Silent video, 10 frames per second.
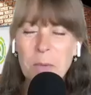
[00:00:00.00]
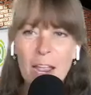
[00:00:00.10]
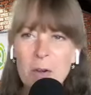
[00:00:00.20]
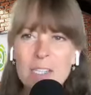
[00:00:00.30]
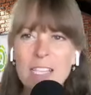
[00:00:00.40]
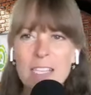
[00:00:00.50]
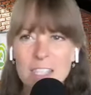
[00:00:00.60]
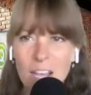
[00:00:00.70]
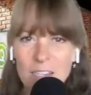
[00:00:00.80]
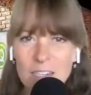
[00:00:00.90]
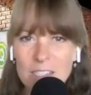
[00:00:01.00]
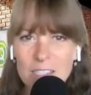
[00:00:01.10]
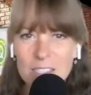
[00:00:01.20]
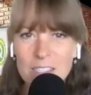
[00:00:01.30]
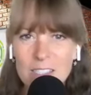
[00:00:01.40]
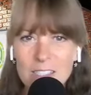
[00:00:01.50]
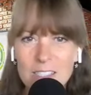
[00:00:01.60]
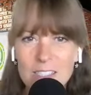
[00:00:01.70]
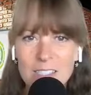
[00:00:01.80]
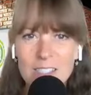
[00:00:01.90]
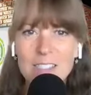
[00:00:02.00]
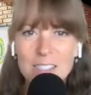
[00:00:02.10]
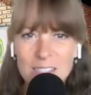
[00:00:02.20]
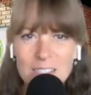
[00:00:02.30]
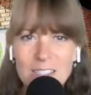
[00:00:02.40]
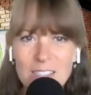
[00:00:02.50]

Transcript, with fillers: prioritize others. Yes. And